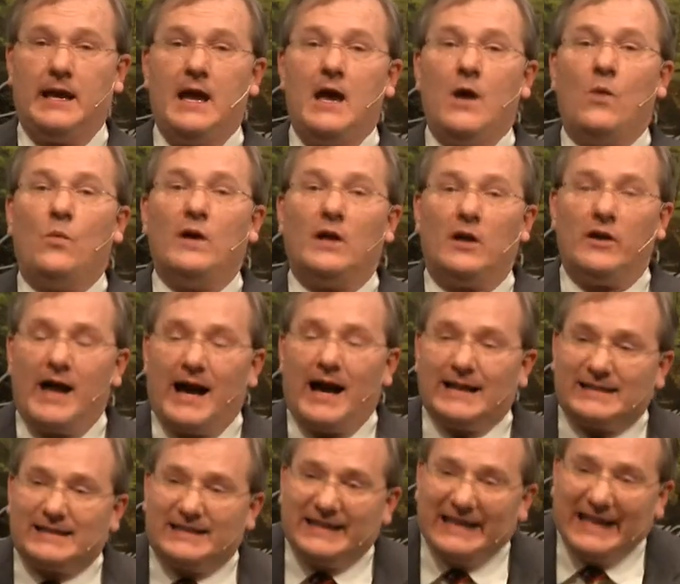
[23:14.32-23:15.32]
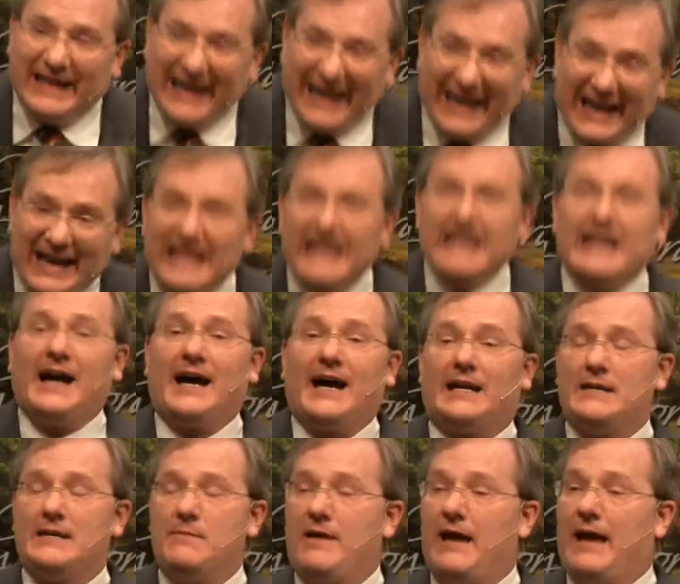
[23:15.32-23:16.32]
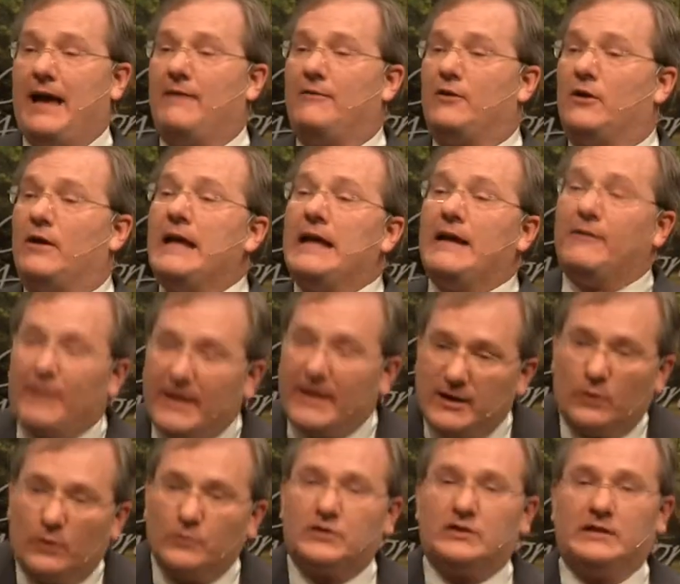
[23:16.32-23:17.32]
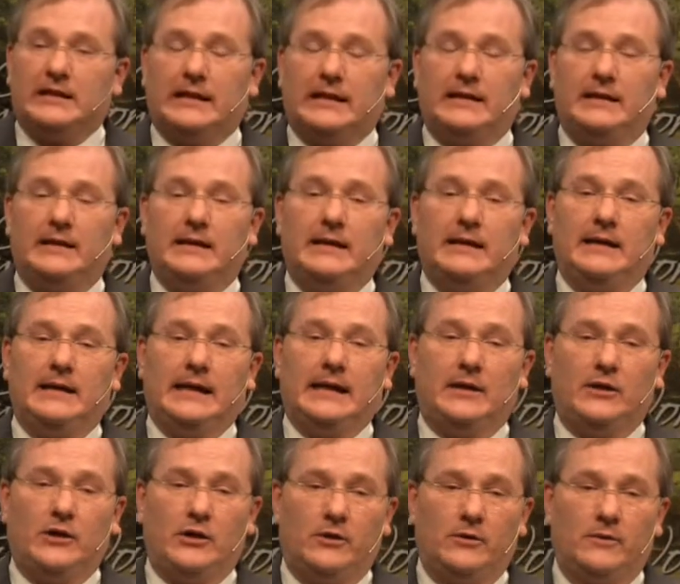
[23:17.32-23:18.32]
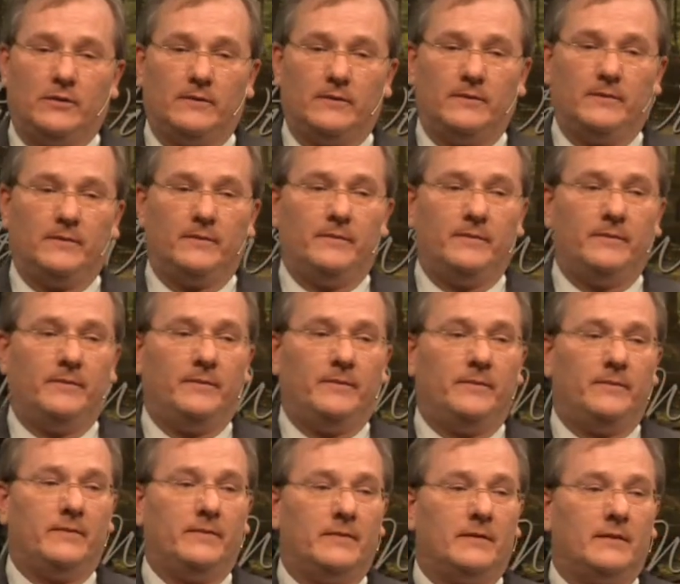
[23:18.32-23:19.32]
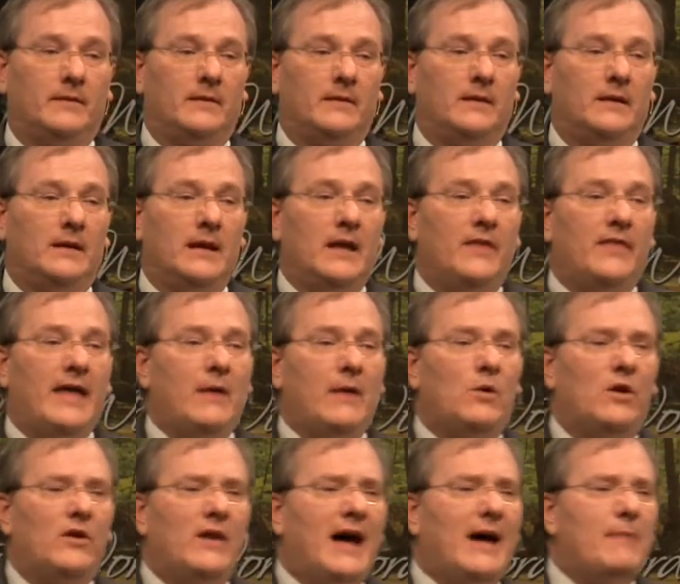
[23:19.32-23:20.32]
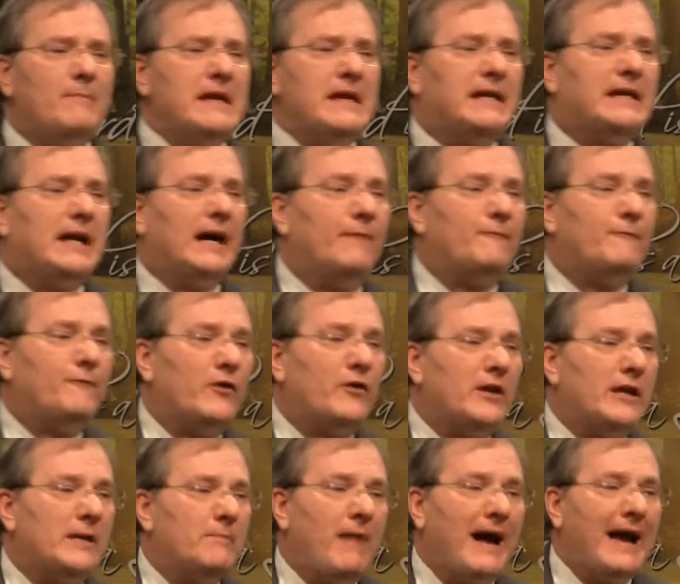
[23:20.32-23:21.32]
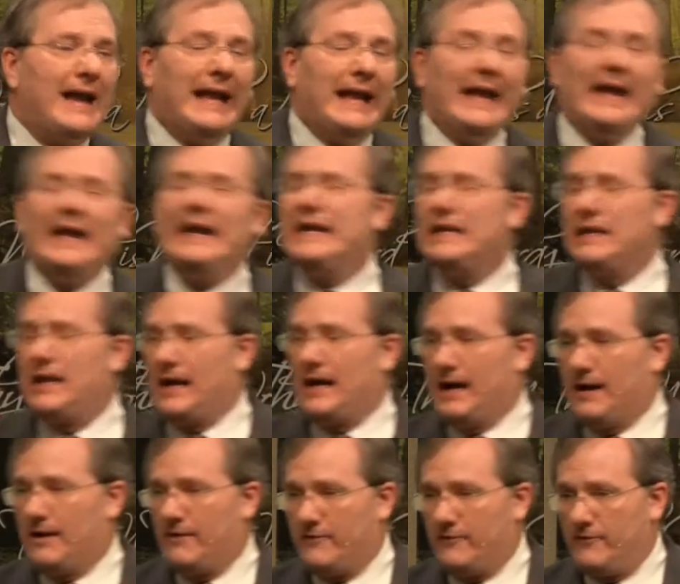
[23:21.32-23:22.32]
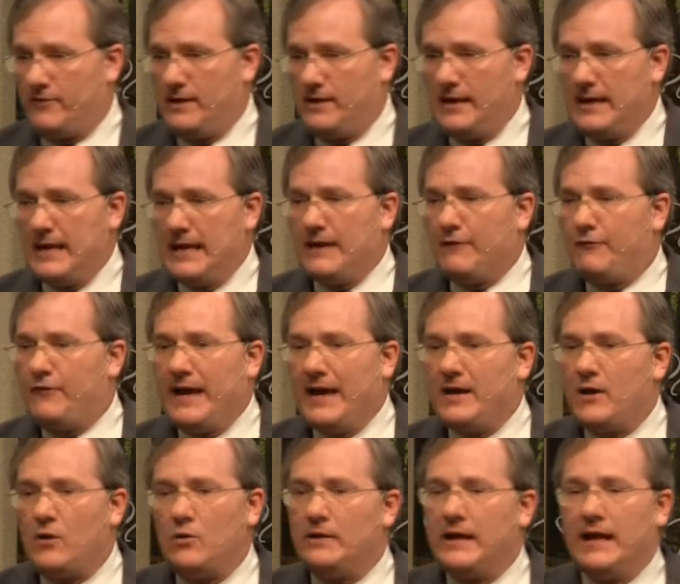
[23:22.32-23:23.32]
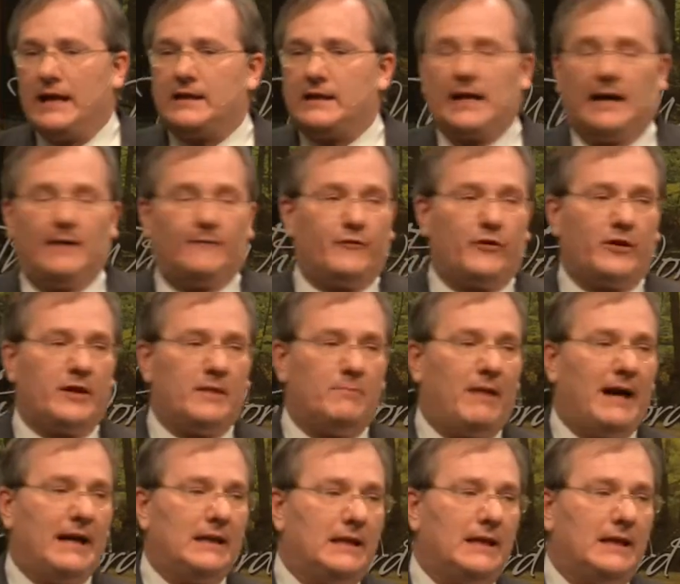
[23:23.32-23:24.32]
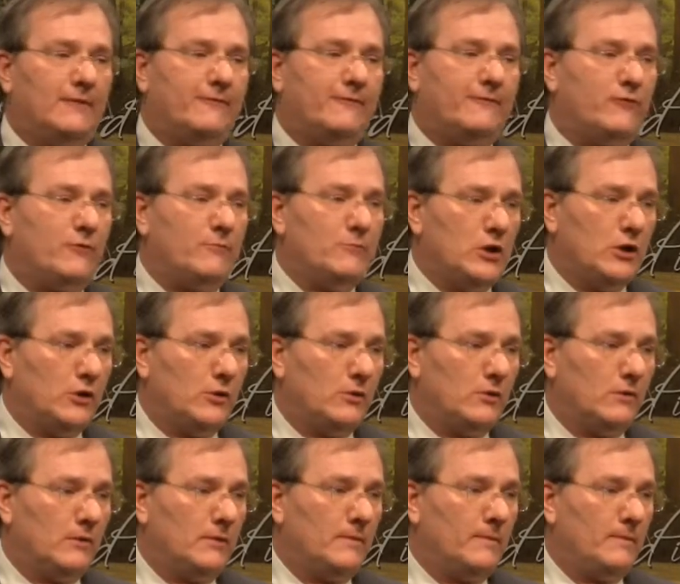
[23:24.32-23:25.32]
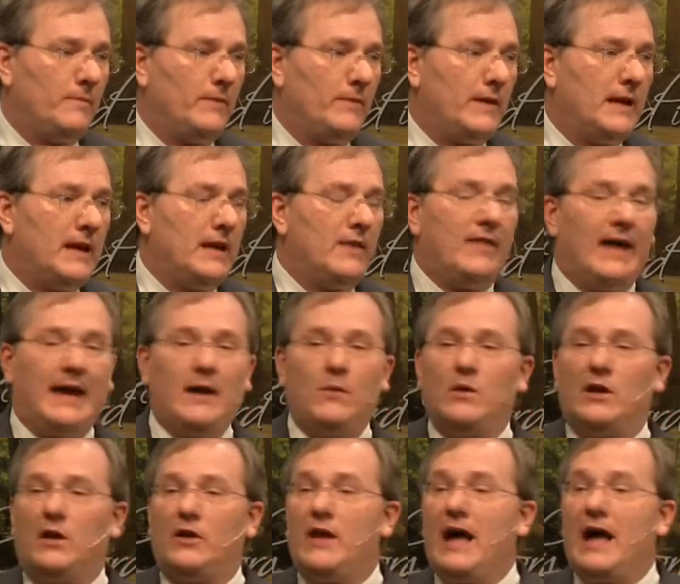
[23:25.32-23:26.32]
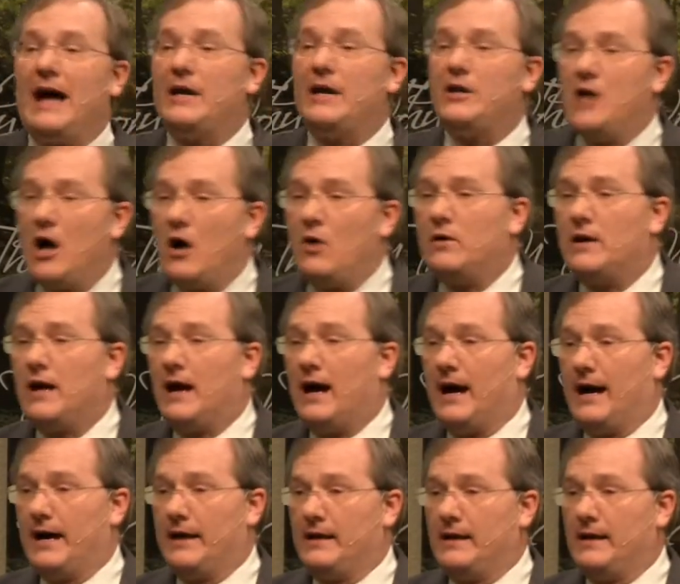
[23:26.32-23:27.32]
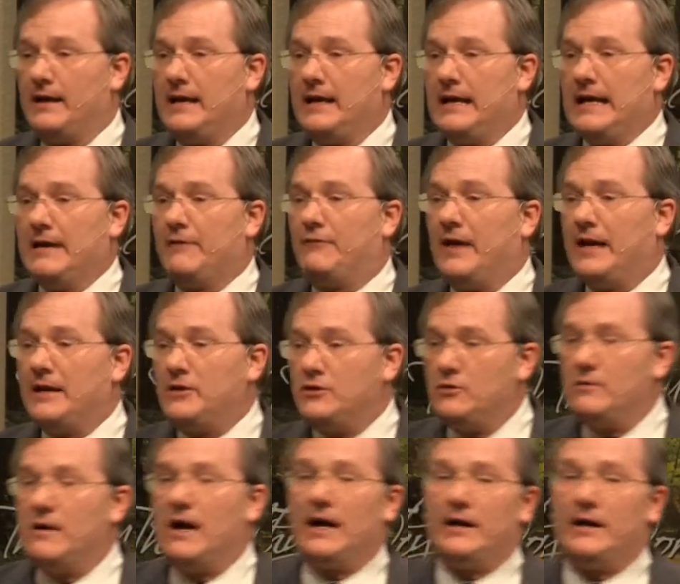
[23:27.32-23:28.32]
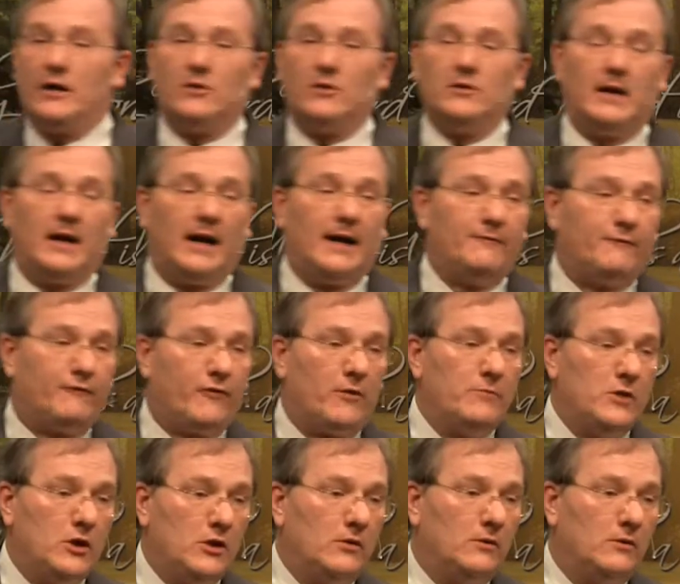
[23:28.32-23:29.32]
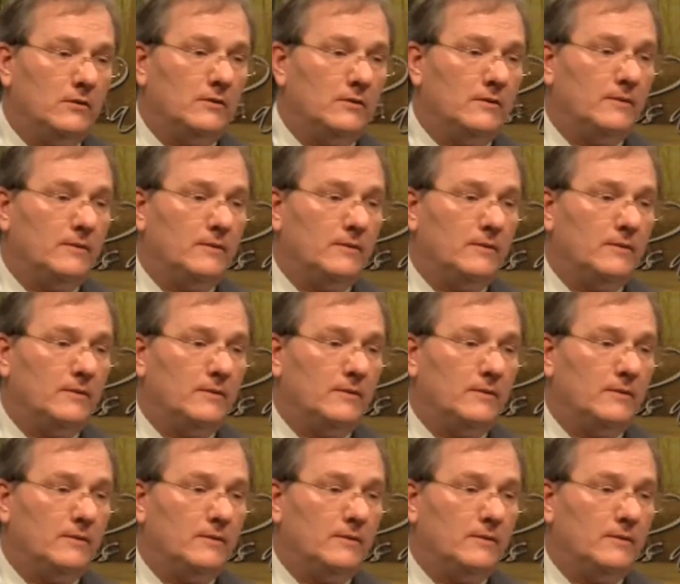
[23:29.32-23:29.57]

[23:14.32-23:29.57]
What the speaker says: will not see any godly behavior if they don't see it in you. They will not be comforted by any love if they don't get comforted by love from you. They will not know God if they do not know God from you.